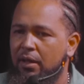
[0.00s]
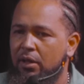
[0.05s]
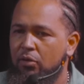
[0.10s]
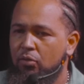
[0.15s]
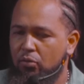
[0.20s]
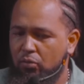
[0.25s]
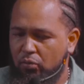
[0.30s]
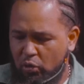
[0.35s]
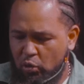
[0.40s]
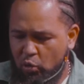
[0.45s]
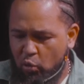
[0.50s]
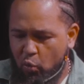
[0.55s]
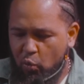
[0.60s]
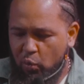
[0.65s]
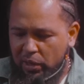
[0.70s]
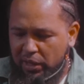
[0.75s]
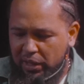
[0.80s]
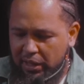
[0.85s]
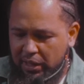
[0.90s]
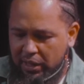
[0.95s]

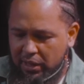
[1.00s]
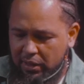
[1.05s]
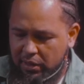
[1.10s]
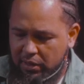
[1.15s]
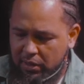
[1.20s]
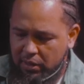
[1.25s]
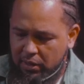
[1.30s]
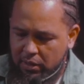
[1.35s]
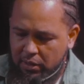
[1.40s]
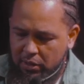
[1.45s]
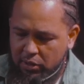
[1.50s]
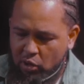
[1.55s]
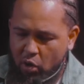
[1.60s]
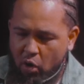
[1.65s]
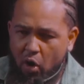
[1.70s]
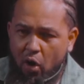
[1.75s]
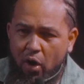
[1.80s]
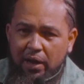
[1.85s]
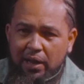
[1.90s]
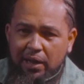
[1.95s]
slowly the
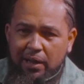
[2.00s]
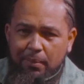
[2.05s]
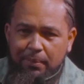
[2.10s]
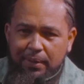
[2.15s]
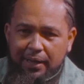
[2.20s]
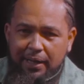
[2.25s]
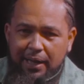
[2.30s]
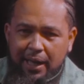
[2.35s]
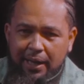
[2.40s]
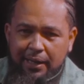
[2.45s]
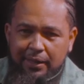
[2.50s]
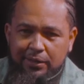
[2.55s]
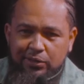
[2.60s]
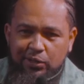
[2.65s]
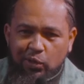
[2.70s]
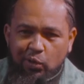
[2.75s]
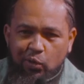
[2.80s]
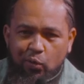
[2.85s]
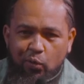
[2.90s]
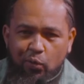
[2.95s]
oil began to
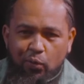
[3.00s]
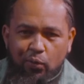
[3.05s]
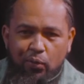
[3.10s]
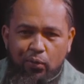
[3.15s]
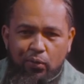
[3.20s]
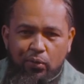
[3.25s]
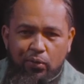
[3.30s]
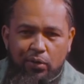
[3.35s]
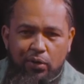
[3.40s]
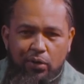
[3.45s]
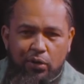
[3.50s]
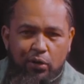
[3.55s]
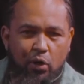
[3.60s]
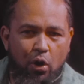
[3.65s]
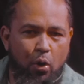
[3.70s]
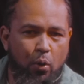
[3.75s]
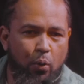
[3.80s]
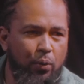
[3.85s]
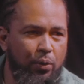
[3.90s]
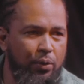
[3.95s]
go
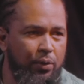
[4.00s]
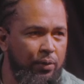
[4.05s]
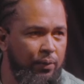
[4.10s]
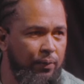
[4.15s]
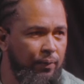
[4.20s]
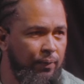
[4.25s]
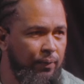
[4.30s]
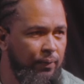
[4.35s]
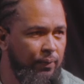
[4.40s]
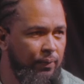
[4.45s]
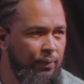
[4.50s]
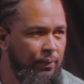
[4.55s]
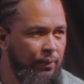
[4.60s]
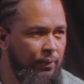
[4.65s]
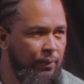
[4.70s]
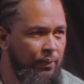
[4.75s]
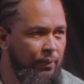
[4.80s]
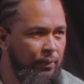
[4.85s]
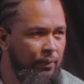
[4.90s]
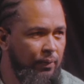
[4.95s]
down.
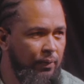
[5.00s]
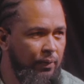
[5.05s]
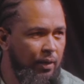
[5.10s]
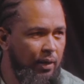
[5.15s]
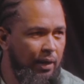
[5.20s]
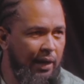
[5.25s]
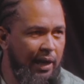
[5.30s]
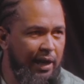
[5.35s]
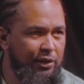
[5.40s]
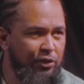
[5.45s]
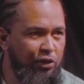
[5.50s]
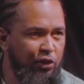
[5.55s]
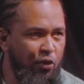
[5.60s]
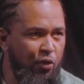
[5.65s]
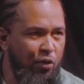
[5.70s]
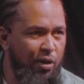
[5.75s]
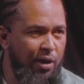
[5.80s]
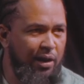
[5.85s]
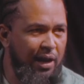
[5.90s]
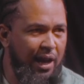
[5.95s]
Let
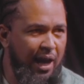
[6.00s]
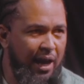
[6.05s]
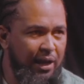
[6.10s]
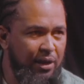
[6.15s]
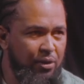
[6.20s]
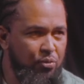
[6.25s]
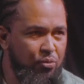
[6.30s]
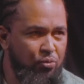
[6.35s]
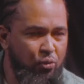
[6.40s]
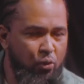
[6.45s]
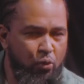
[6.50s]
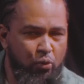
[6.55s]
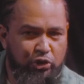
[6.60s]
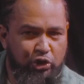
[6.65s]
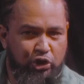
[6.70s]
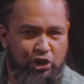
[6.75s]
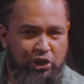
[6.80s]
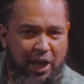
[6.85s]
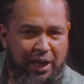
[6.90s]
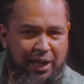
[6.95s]
your light so
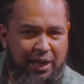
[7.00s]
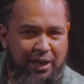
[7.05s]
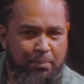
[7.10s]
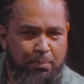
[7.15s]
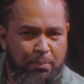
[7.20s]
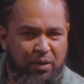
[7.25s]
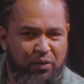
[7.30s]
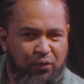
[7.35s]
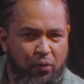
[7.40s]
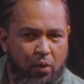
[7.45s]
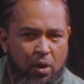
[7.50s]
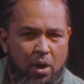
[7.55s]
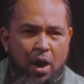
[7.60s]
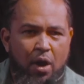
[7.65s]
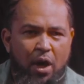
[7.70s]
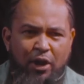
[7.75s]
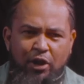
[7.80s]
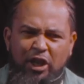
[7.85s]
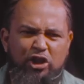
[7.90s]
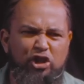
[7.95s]
shine before,
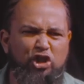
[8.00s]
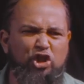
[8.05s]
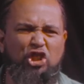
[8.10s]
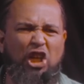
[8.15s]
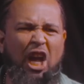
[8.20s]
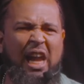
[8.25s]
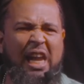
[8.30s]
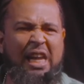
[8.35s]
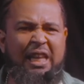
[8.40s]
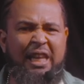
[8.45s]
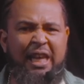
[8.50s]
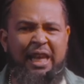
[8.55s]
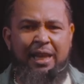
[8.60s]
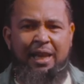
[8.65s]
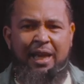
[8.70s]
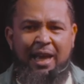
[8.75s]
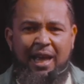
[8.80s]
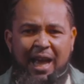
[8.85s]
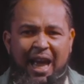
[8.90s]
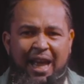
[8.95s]
and you're
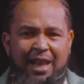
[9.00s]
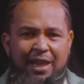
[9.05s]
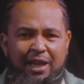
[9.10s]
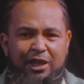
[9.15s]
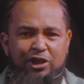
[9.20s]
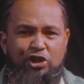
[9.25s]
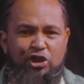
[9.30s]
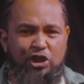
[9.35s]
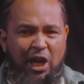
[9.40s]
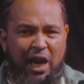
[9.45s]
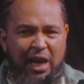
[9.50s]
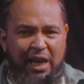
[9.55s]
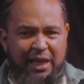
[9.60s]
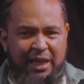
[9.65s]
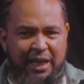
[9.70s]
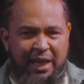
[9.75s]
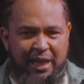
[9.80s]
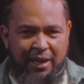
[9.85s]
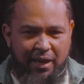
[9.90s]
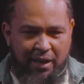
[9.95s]
shining, and you're
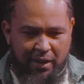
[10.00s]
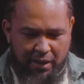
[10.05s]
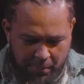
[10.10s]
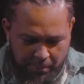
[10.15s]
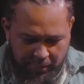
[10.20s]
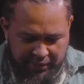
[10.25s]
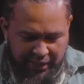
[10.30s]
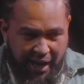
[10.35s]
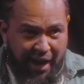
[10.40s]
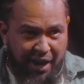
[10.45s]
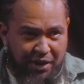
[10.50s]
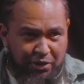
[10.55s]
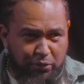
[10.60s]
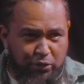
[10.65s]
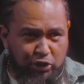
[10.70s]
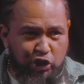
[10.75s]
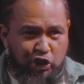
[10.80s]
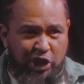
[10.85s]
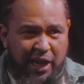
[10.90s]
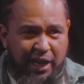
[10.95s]
shining. But are you
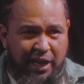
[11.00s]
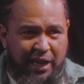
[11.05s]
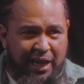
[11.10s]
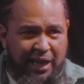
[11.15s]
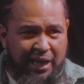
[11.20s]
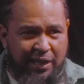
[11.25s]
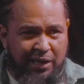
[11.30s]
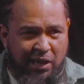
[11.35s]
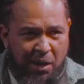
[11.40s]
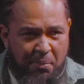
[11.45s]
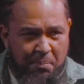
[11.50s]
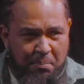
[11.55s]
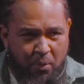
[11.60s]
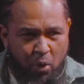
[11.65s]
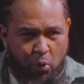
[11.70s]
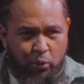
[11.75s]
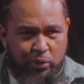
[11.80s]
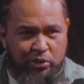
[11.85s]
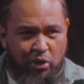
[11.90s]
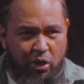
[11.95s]
checking the
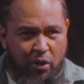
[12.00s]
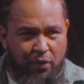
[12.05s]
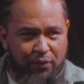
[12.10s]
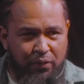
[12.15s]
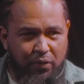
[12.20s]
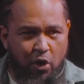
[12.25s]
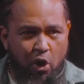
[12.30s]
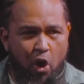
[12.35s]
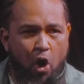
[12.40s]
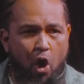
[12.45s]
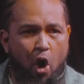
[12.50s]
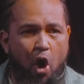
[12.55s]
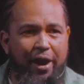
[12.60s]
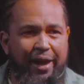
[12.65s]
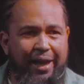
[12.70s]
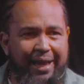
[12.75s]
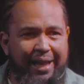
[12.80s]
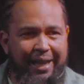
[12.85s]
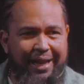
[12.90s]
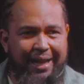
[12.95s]
amount of
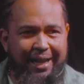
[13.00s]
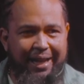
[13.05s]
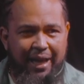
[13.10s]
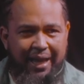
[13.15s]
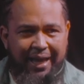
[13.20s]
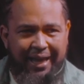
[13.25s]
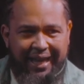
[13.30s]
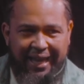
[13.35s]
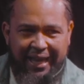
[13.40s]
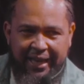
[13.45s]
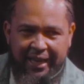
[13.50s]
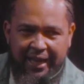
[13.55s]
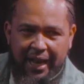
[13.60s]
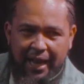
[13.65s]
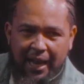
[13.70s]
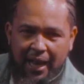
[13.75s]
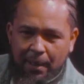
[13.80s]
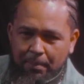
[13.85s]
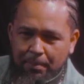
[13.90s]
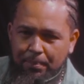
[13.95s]
oil in your
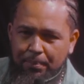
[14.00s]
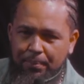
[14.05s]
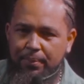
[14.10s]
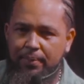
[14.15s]
lamp?